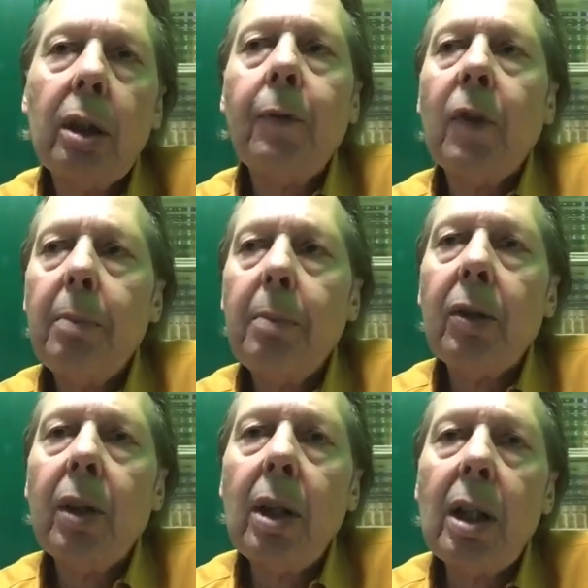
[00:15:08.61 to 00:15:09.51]
lifted him
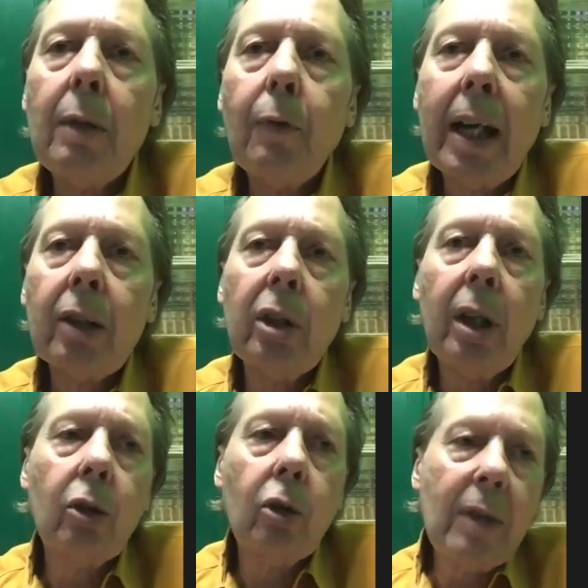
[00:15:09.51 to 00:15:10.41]
into the evac
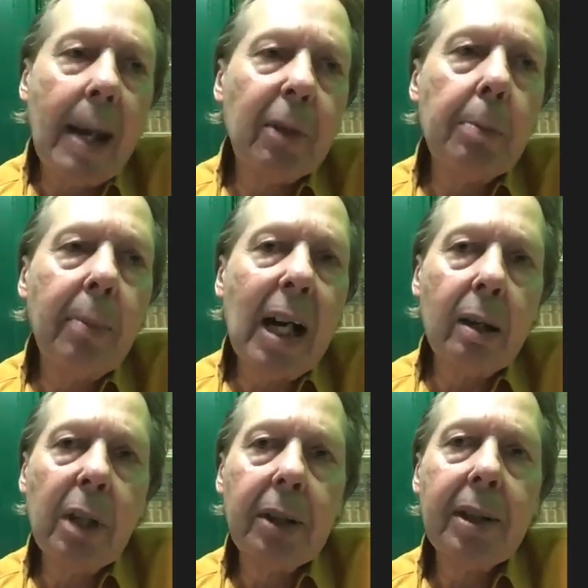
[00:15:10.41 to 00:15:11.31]
chair, strapped him
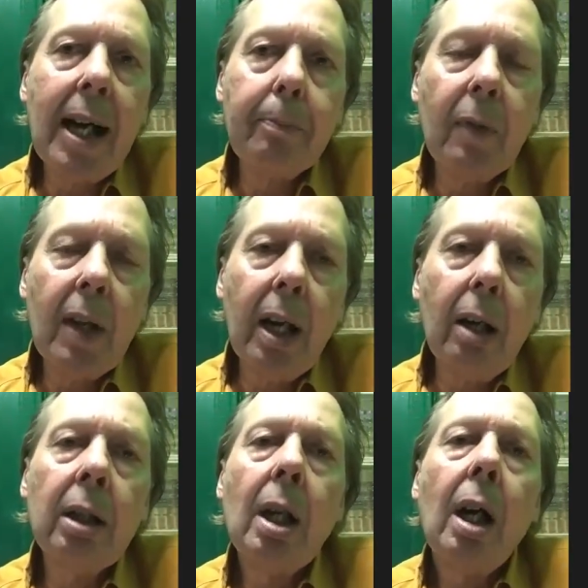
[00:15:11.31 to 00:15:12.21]
bottom and top there.